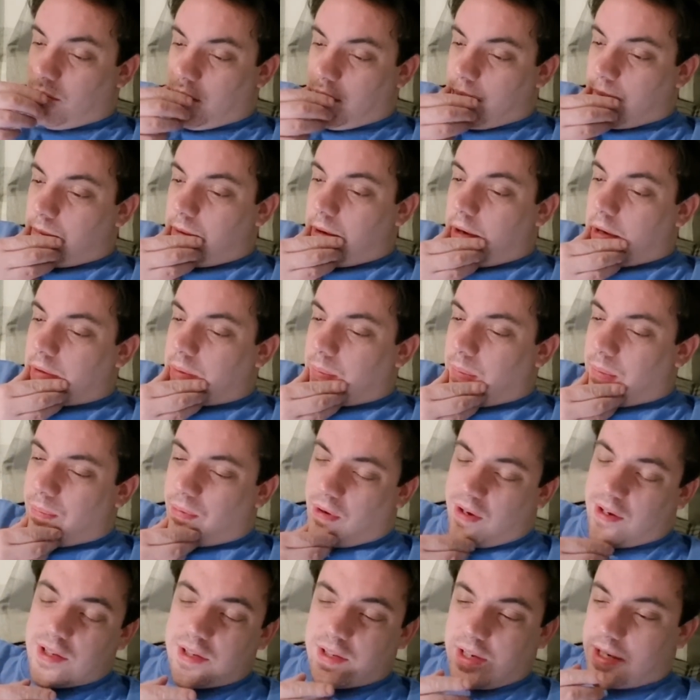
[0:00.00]
really mind. I mean,
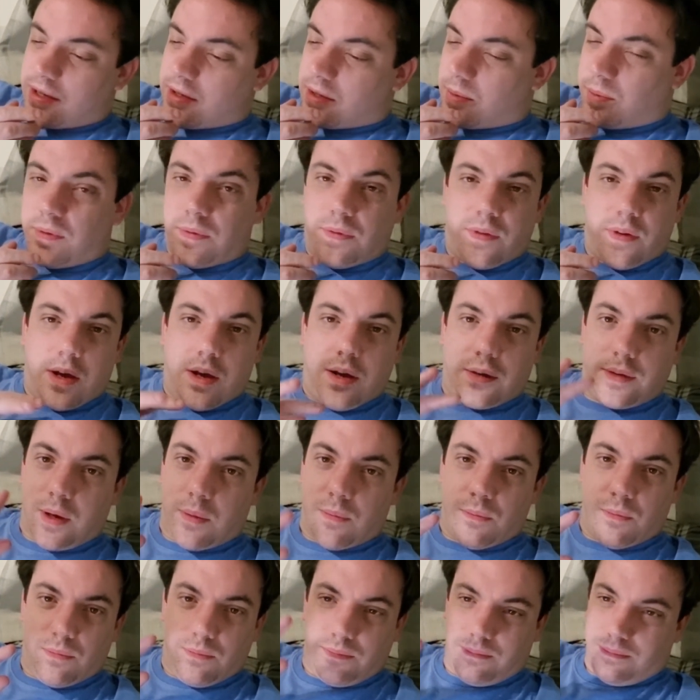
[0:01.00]
pre-season, to be fair, I
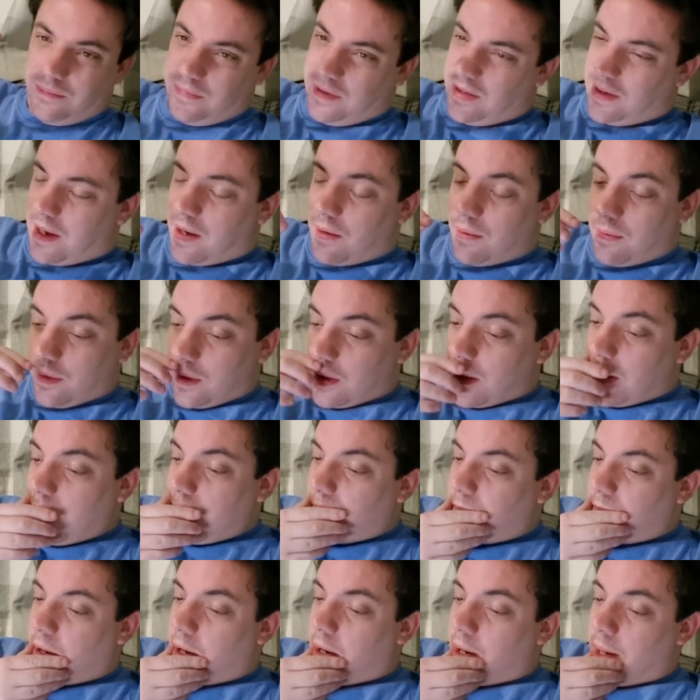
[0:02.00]
don't, you know,
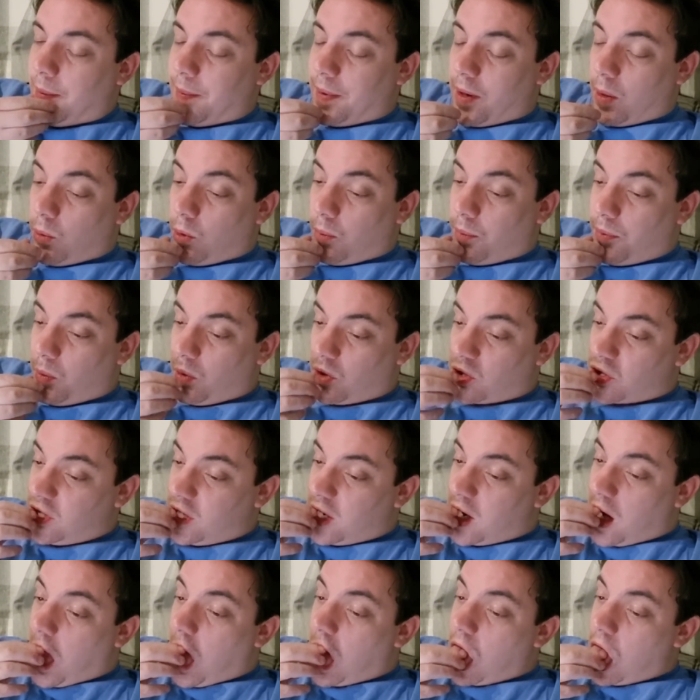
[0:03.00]
but I will be watching
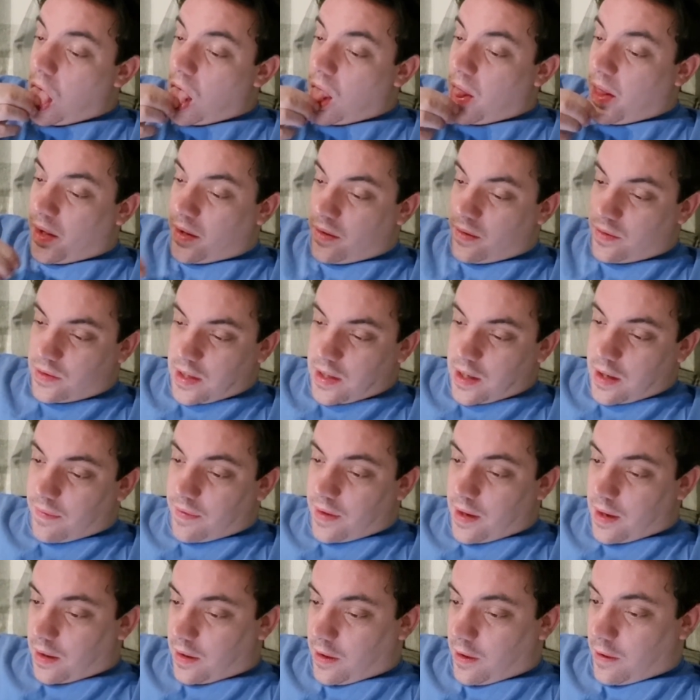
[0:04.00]
it, see how
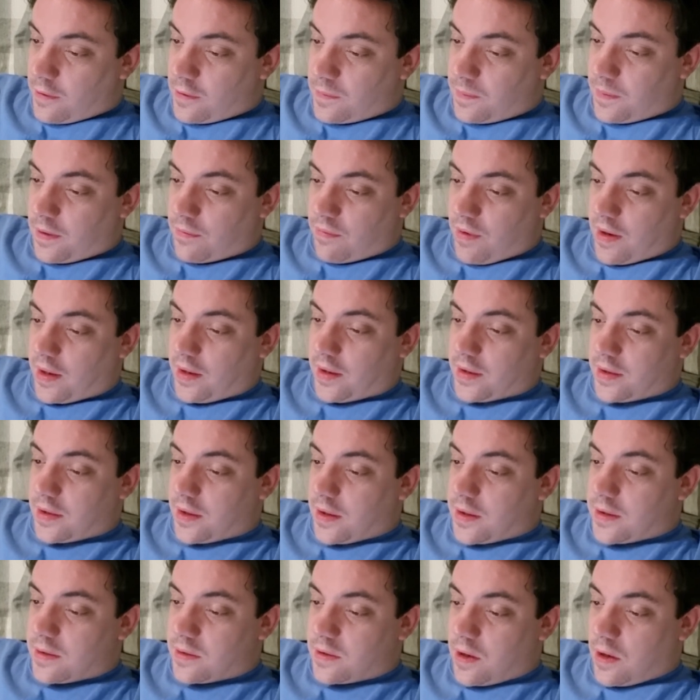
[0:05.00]
that goes. But the regular
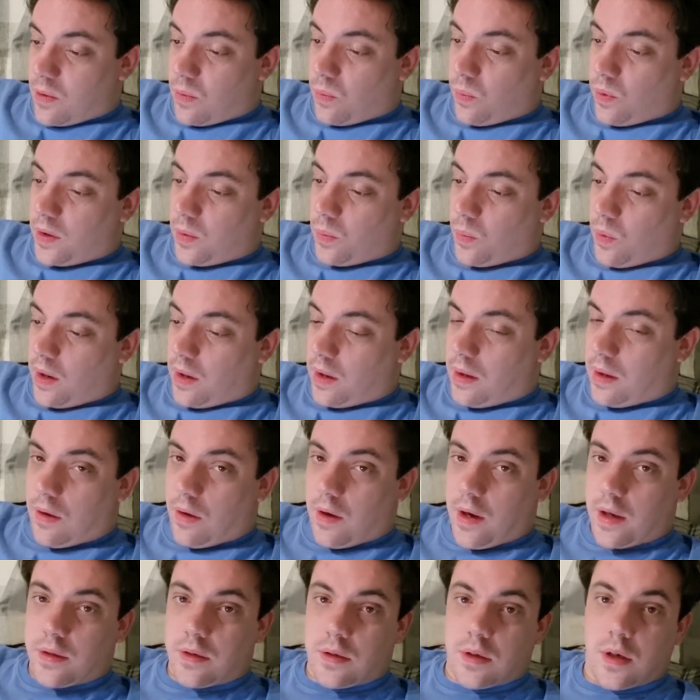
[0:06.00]
season, so week one,
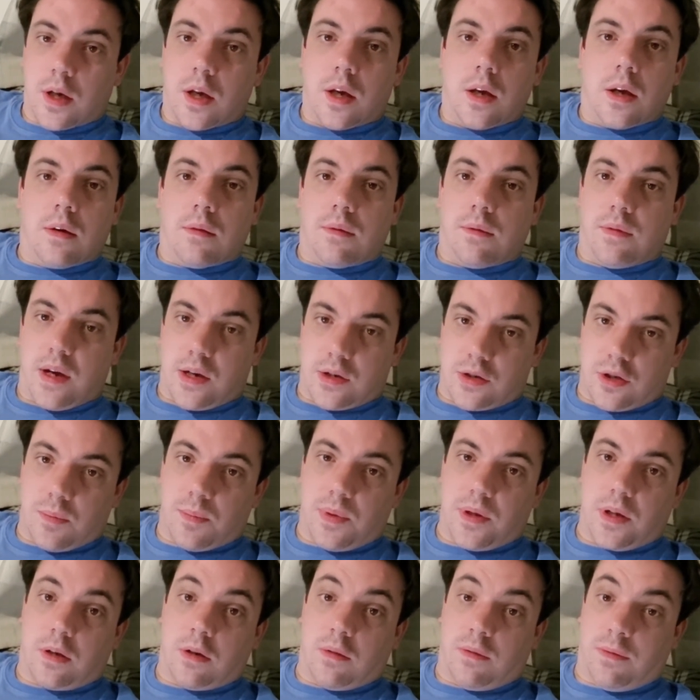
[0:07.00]
Lions, that should
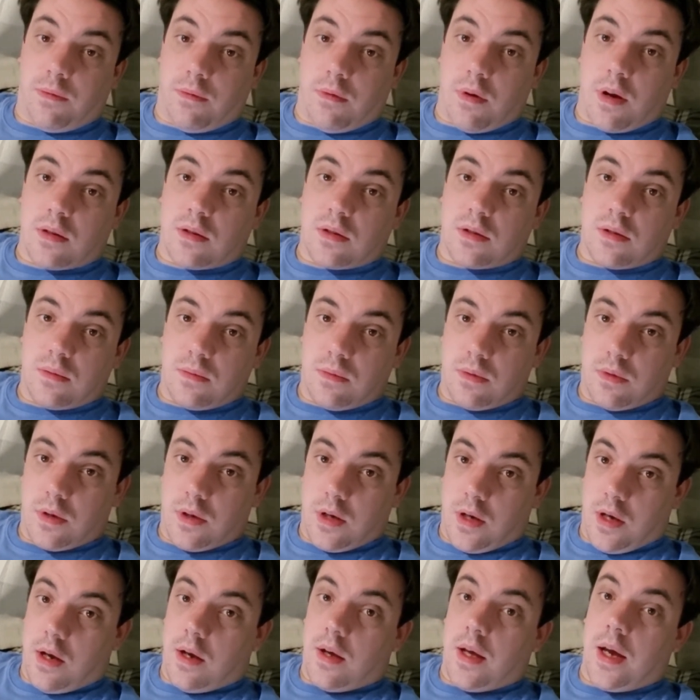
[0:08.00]
be good for us.
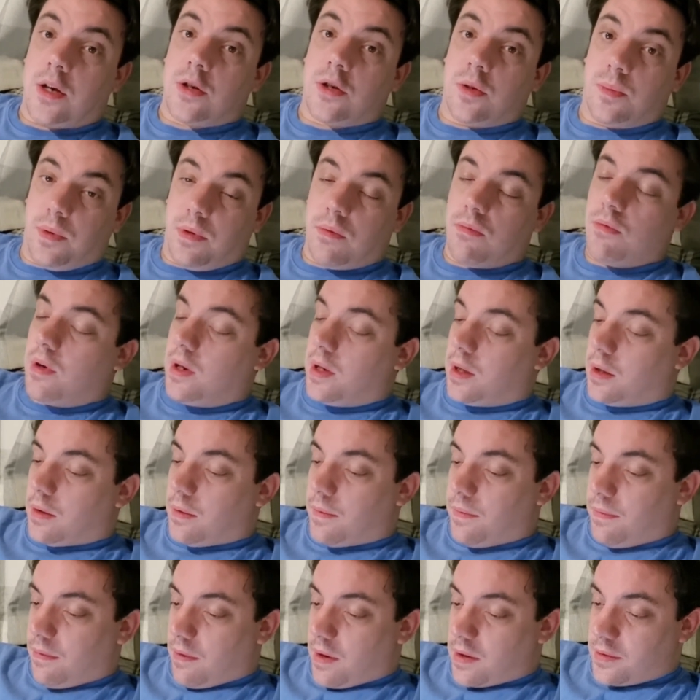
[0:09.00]
That should be really
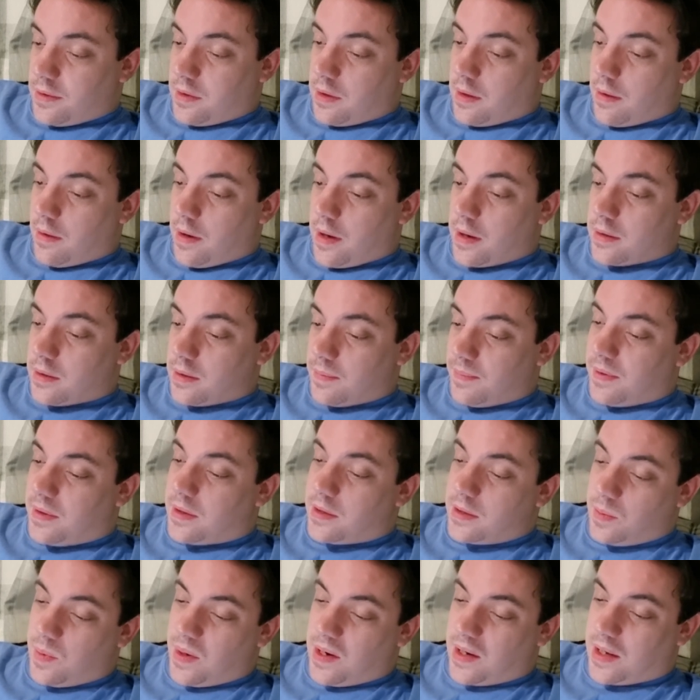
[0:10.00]
good for us, the Lions. But
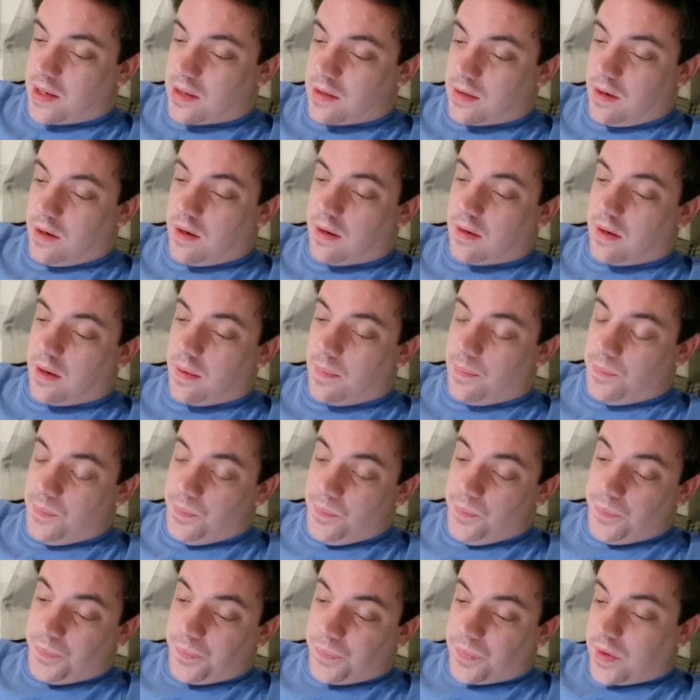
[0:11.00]
this is where it gets harder.
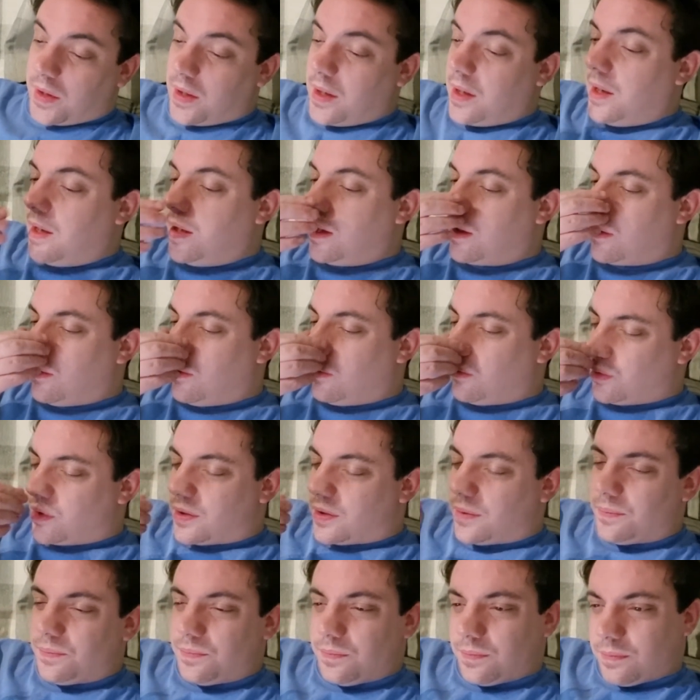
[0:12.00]
Eagles,